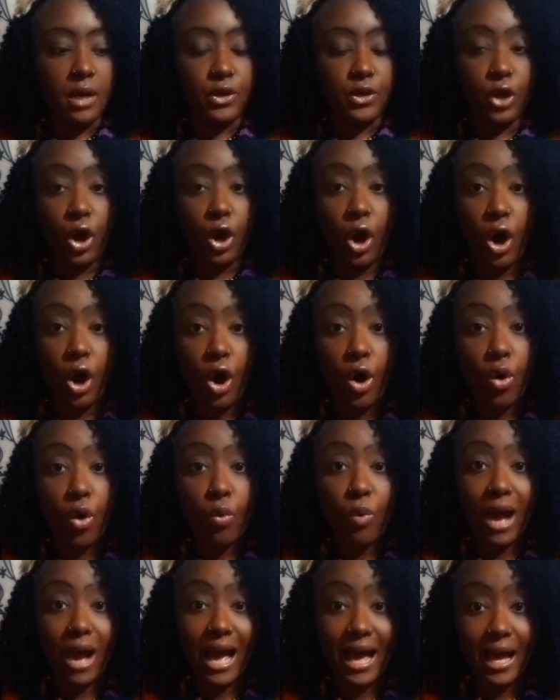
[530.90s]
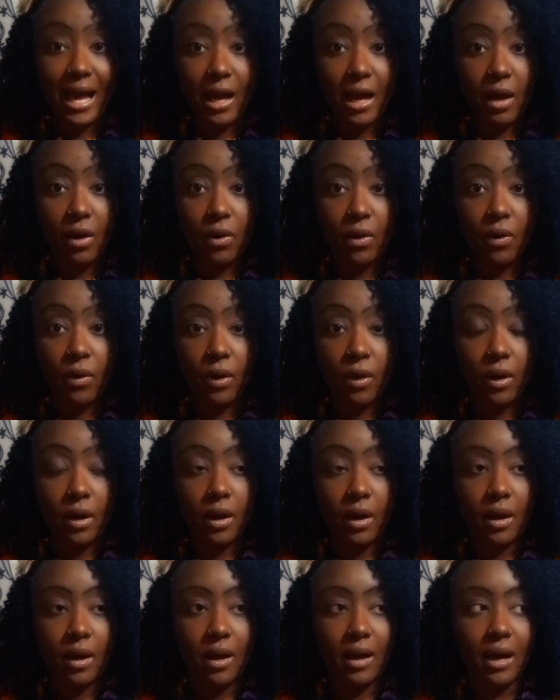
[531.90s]
The whole while
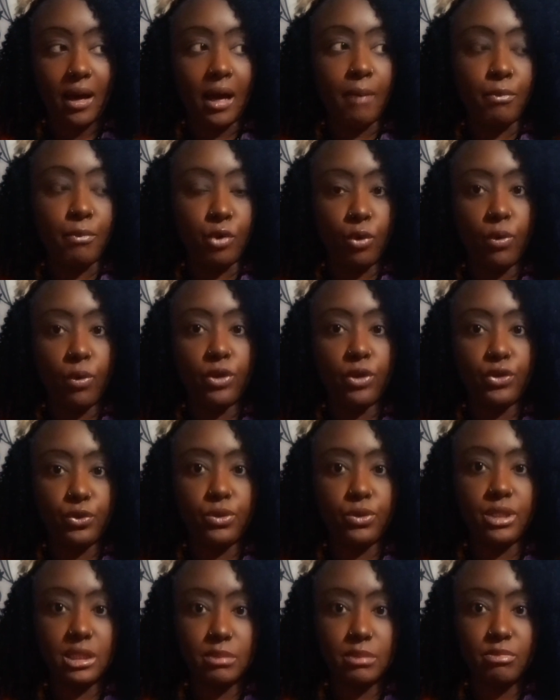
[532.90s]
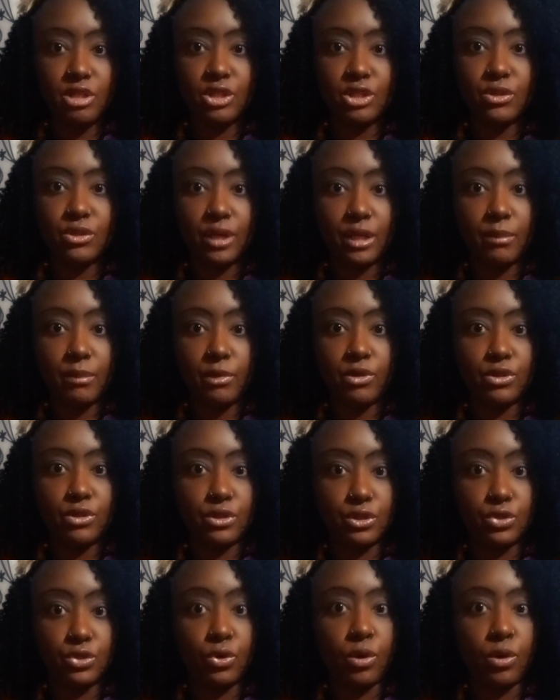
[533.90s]
I'm going through this mental and
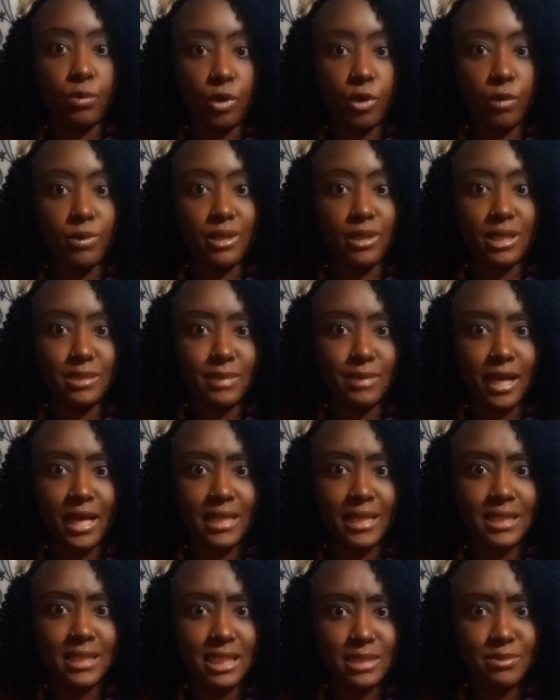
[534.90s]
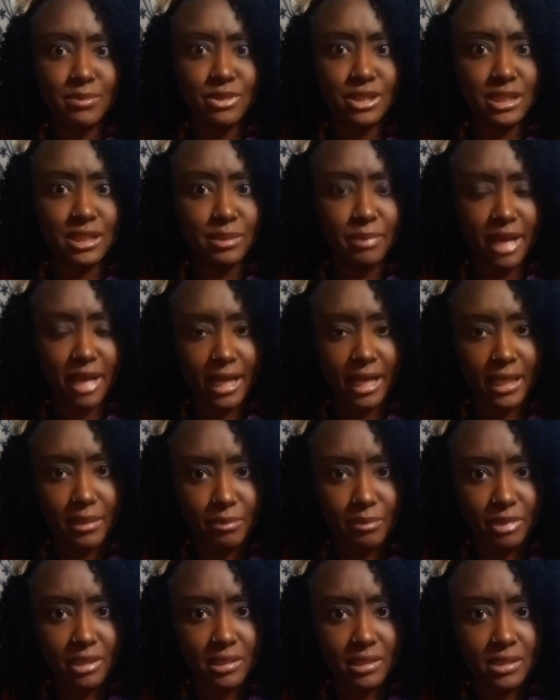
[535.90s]
emotional turmoil because my ex-husband just
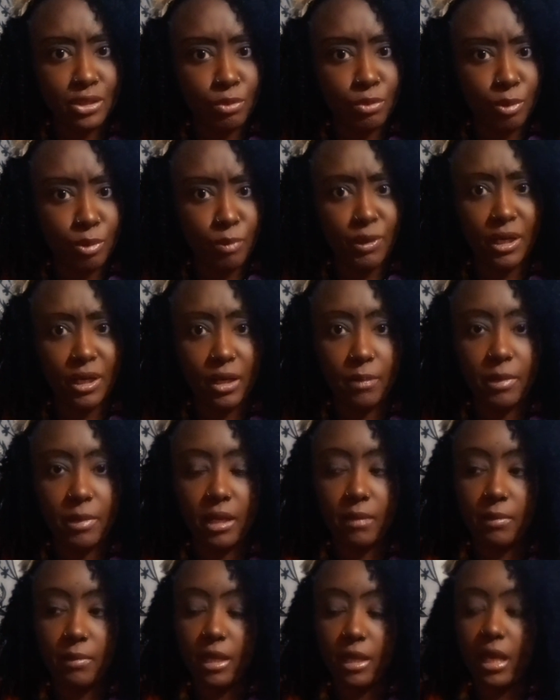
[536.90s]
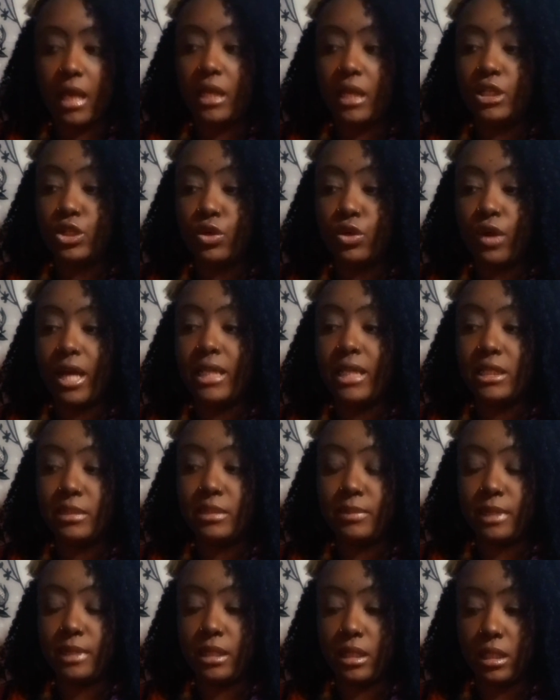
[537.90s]
abandoned me, stole my money and abandoned me. And it's
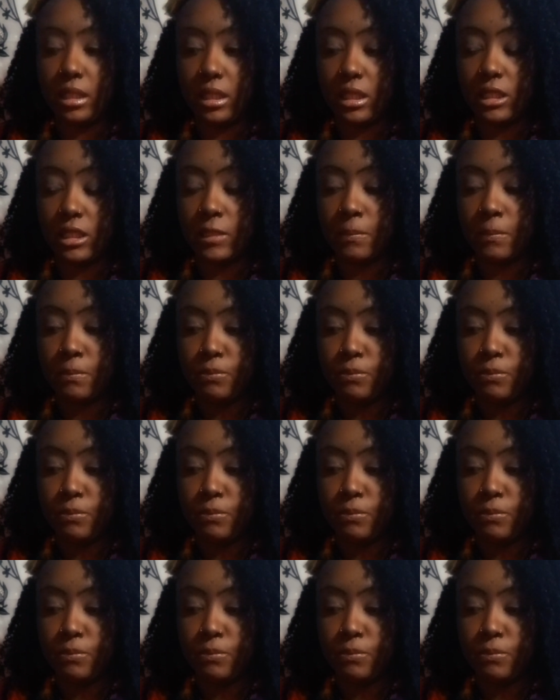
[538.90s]
crazy because